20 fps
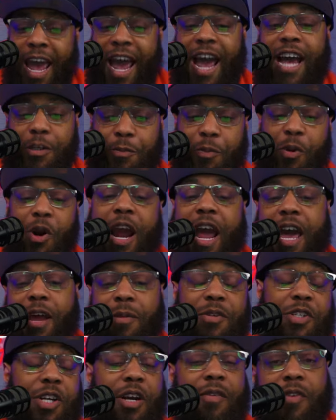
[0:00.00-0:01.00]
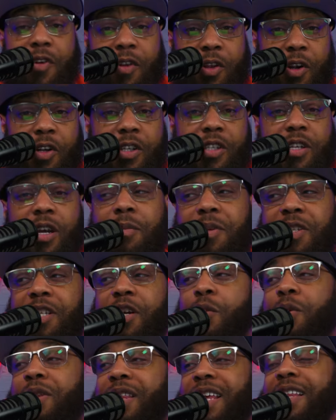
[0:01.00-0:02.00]
As per Adam Schefter, there are some
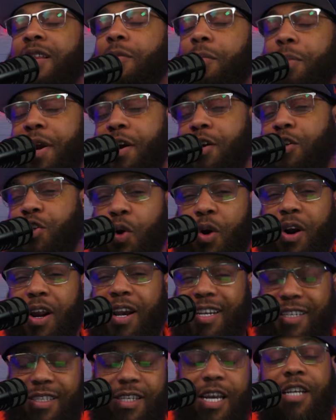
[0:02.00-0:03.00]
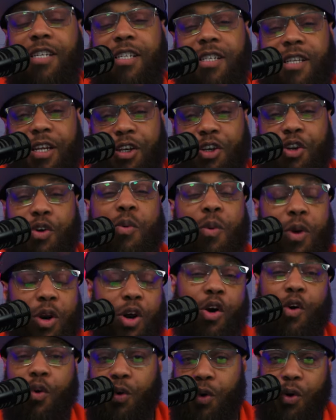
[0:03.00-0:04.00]
still within the Bears organization that do want to
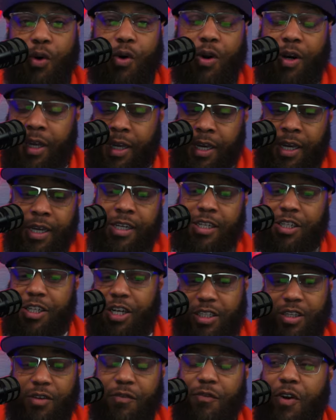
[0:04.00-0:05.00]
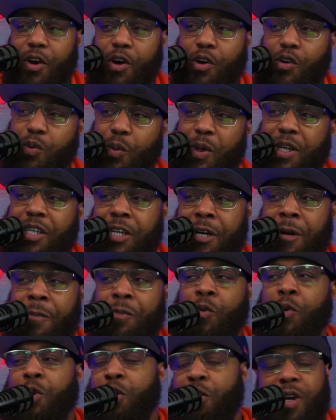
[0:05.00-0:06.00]
hold on to Justin Fields, which
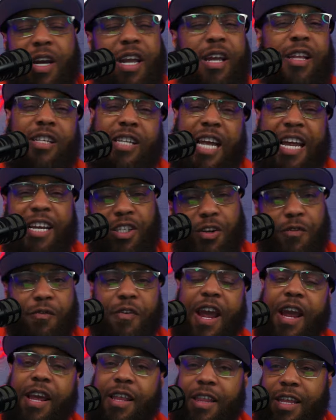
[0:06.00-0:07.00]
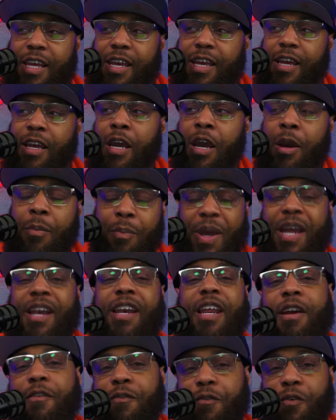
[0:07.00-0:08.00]
when you look at and survey the
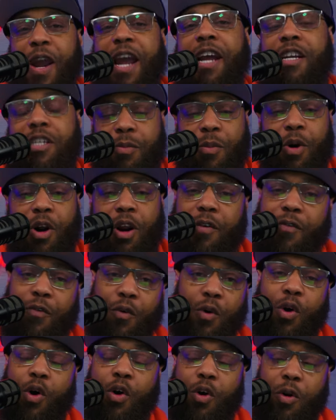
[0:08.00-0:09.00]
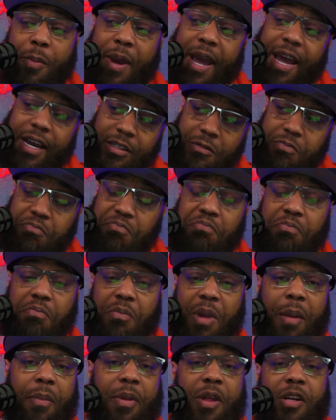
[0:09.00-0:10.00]
pending free agent market for quarterbacks,
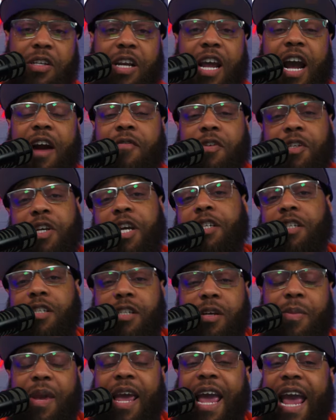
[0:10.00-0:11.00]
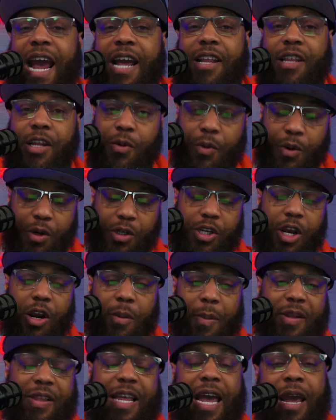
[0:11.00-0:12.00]
maybe there's a conversation to be had there. We're going to talk
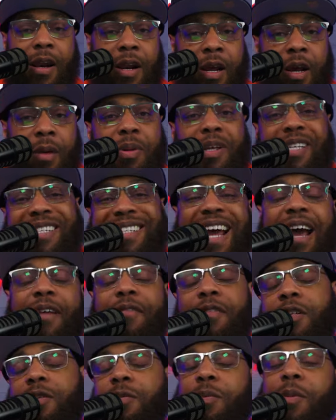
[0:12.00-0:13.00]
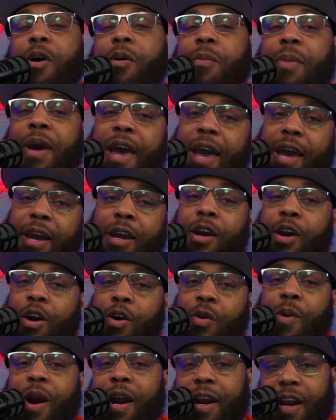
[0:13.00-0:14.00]
about that, plus dive into the mailbag
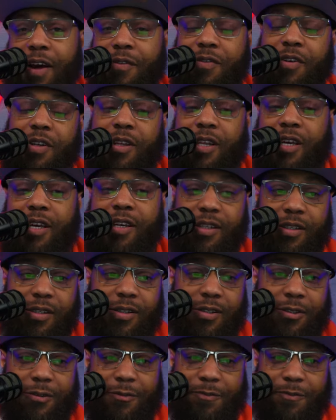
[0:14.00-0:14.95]
right after this.